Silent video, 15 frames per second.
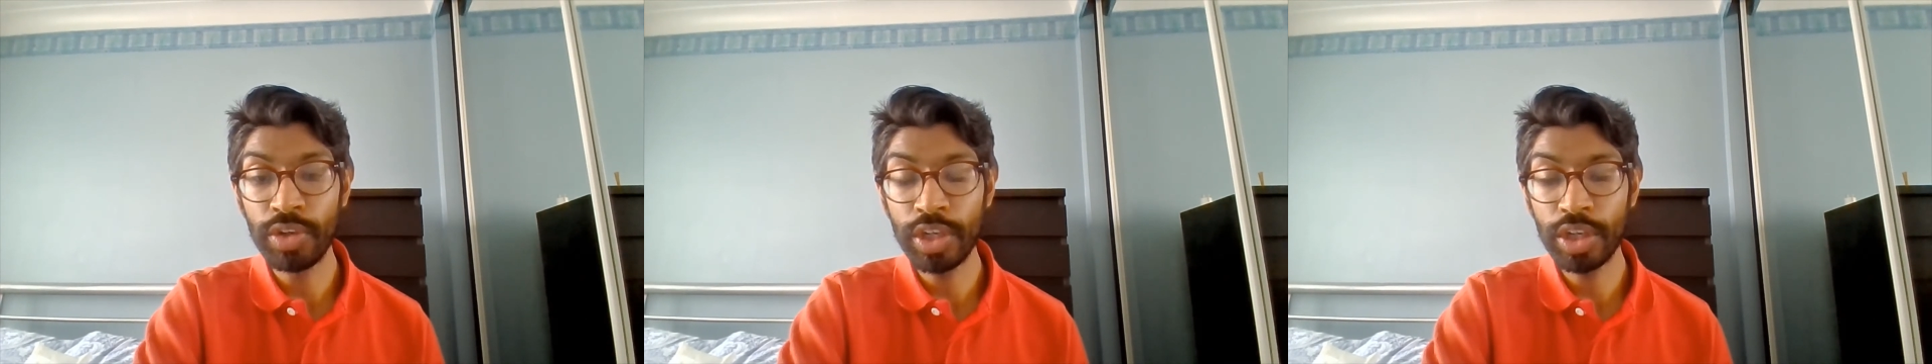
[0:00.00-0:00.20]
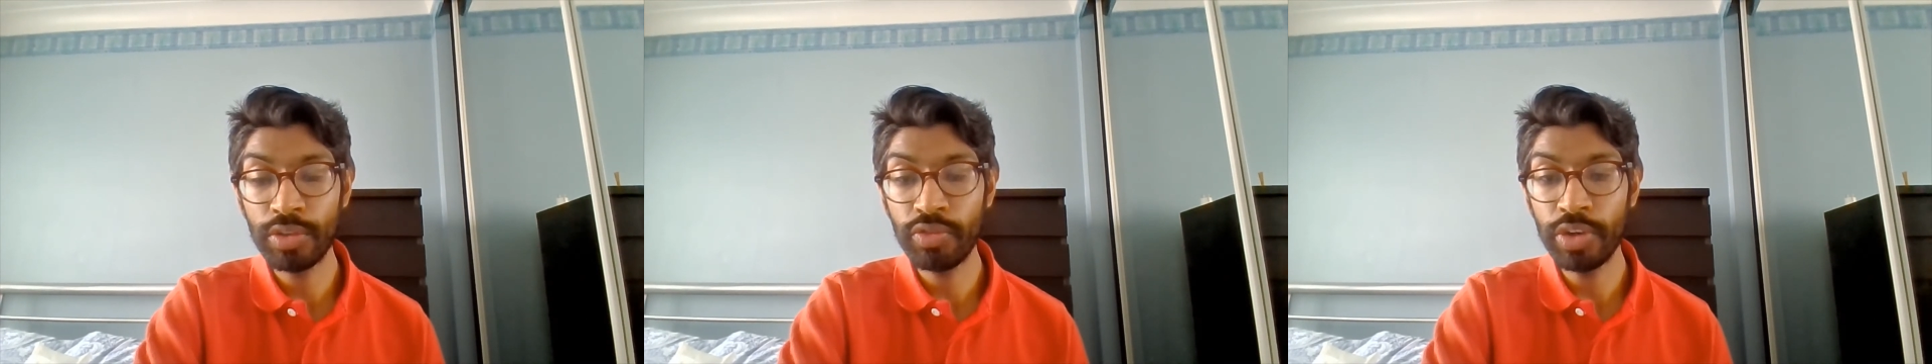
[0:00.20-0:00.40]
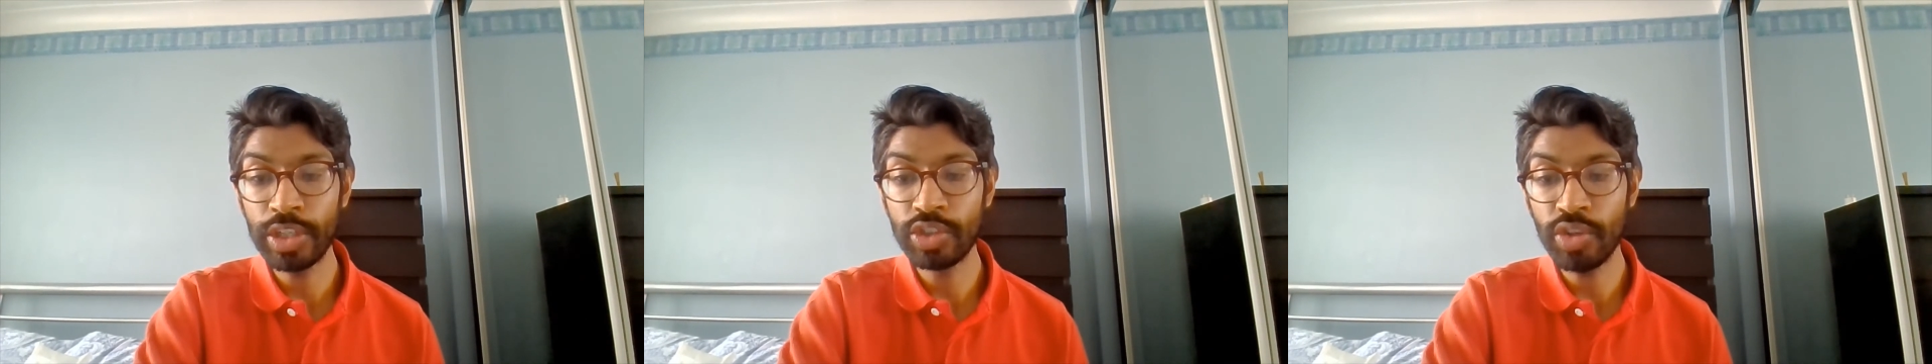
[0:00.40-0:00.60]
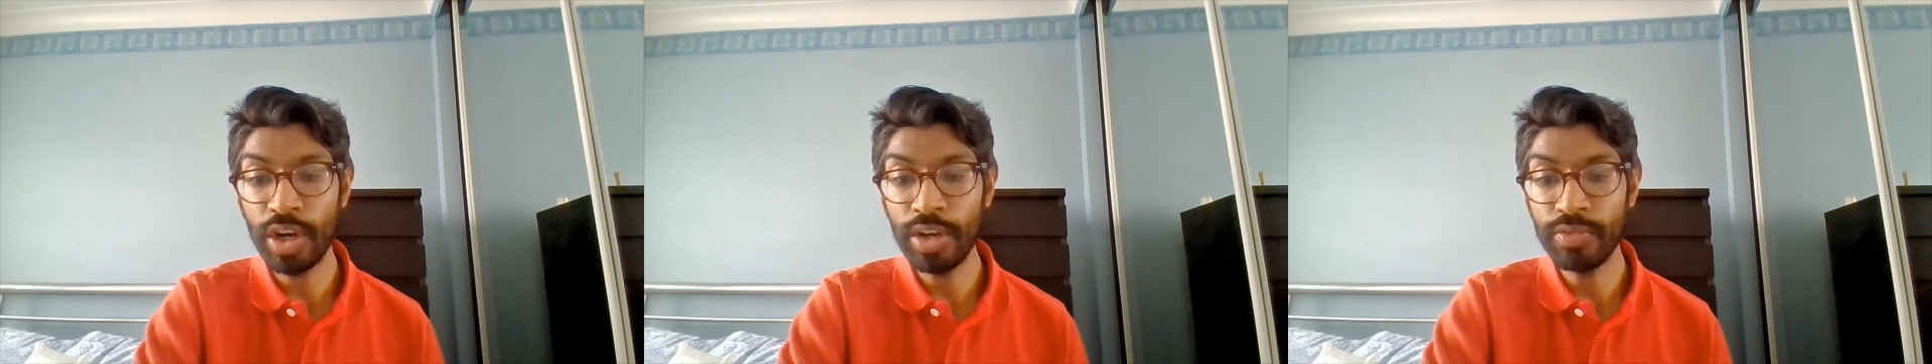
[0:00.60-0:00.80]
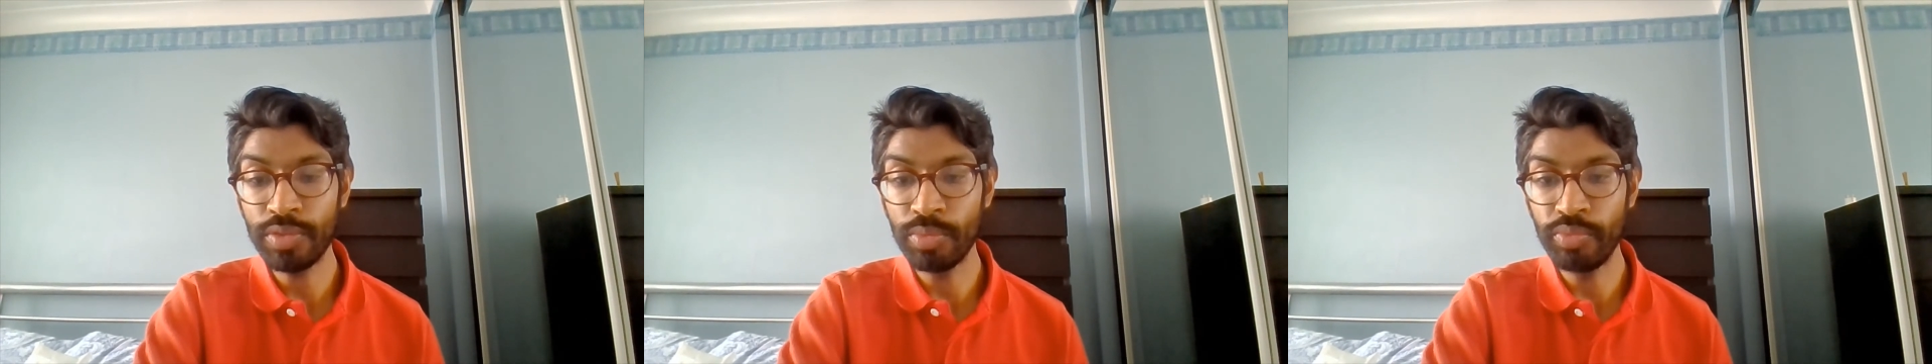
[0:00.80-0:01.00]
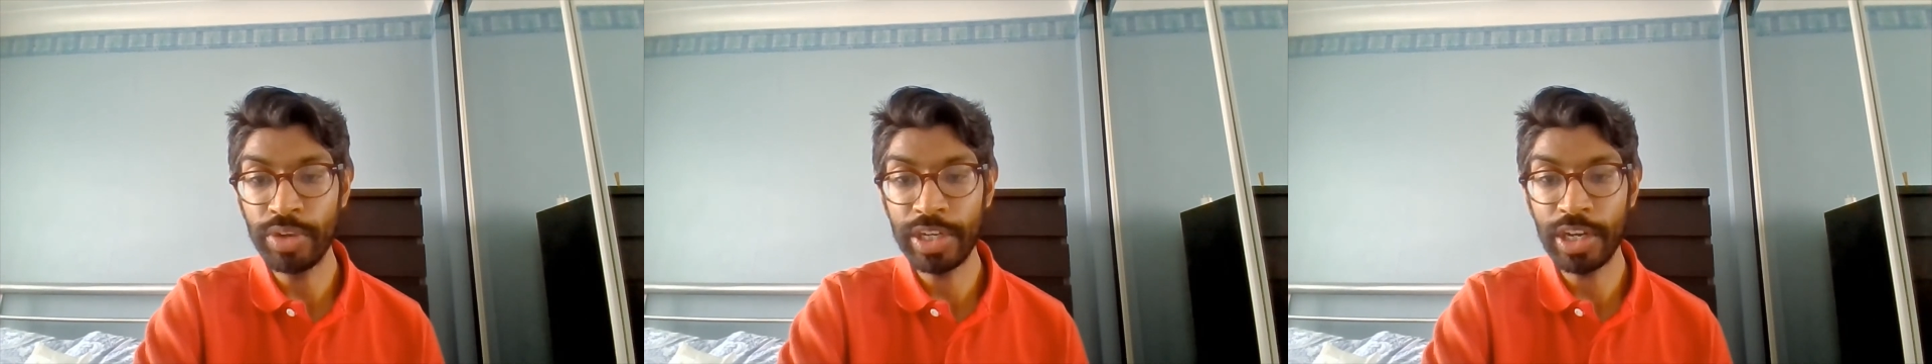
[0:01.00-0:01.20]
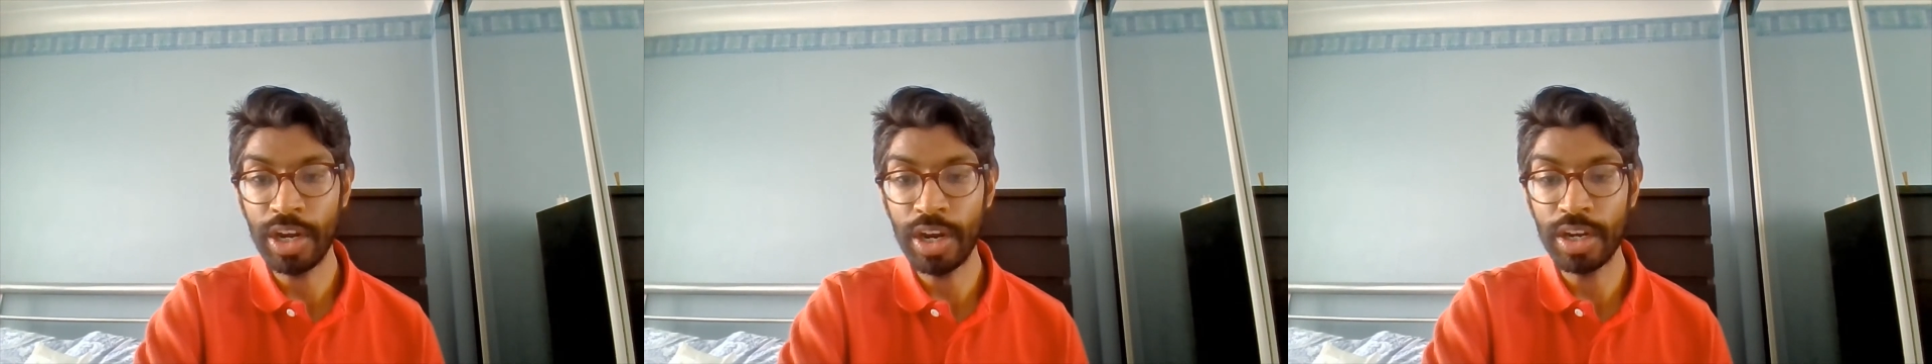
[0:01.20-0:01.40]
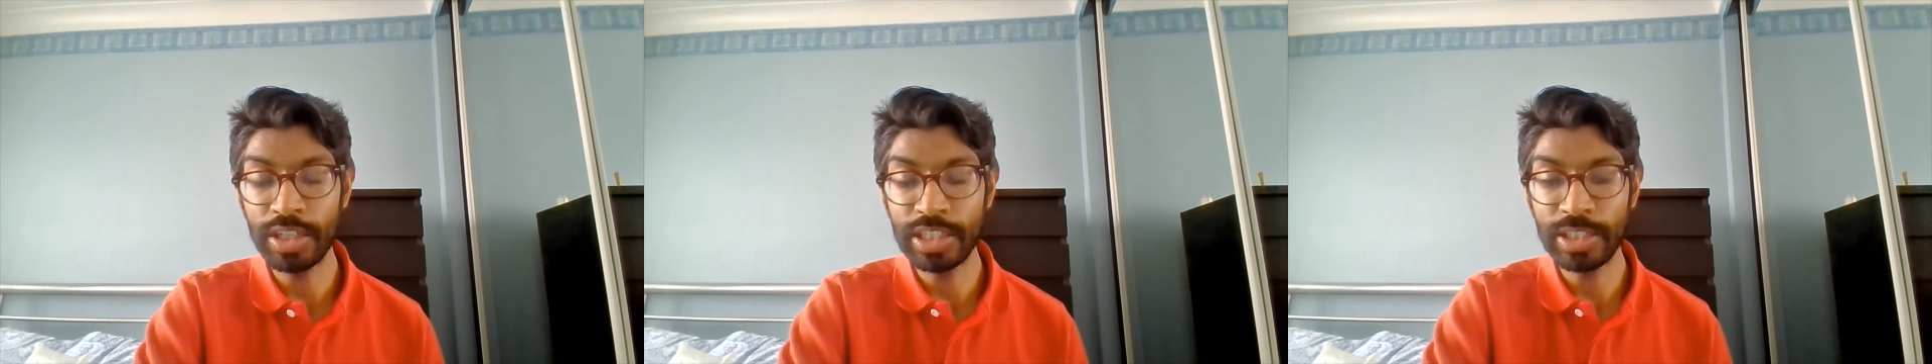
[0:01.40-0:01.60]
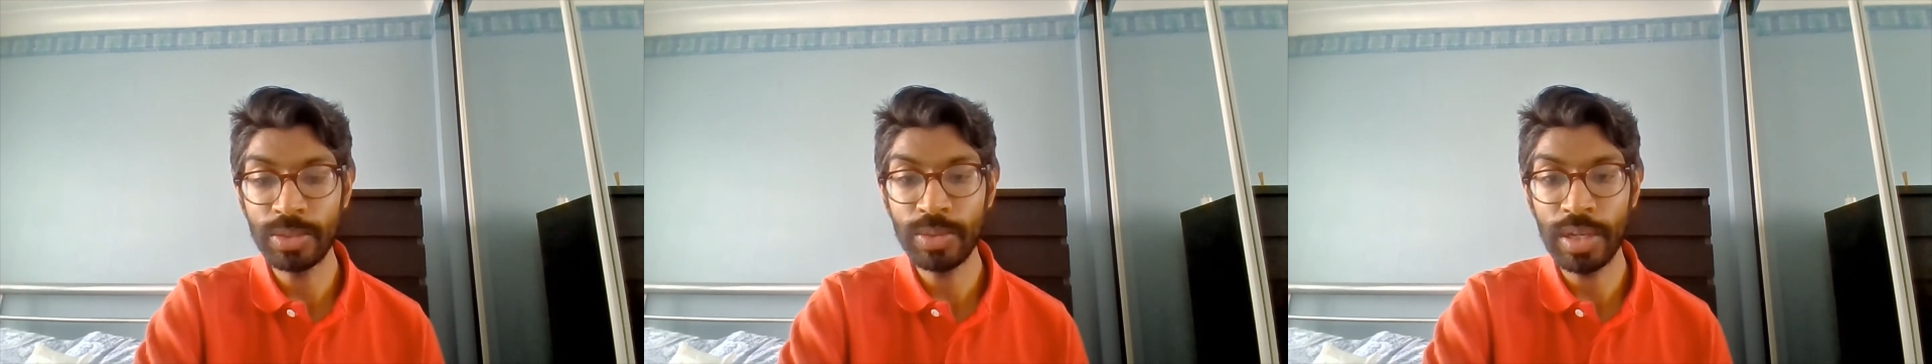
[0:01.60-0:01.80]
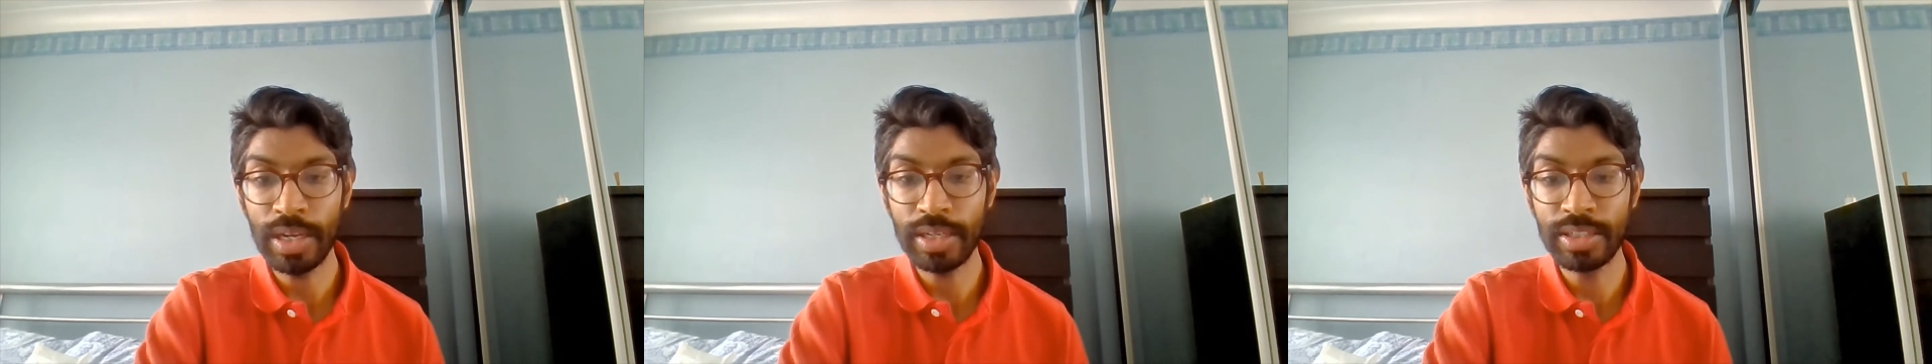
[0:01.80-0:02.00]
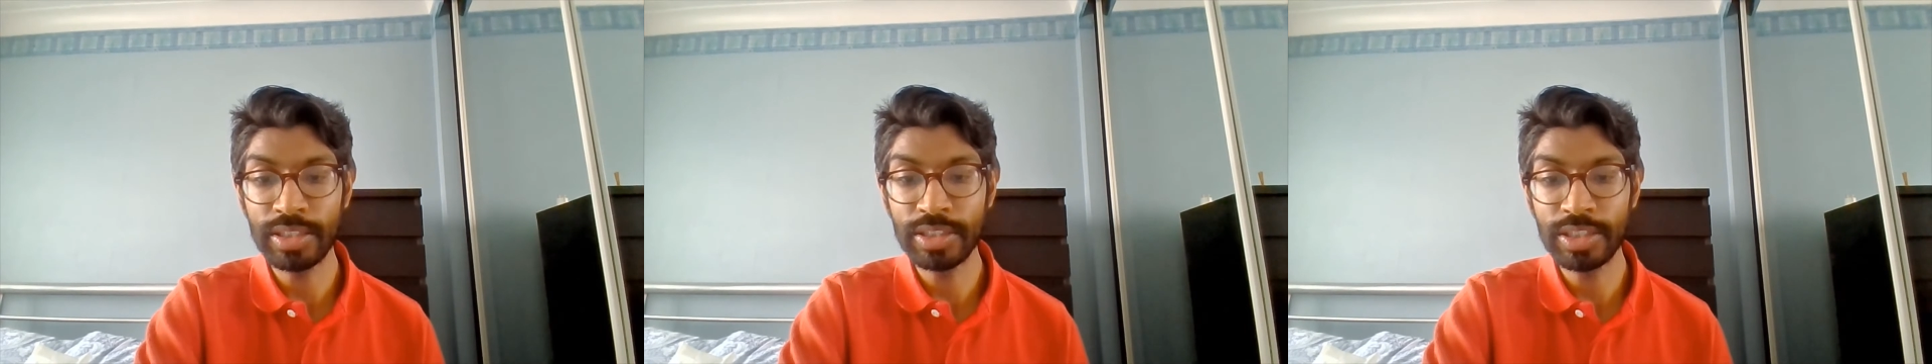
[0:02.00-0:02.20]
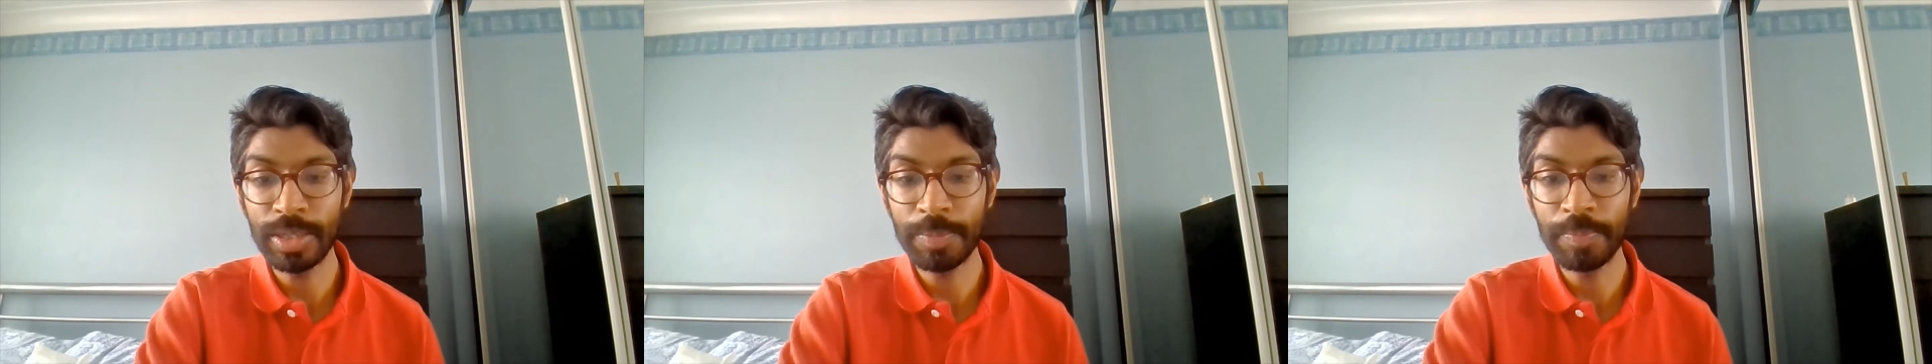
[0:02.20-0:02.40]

recovery drive from Ricardo, and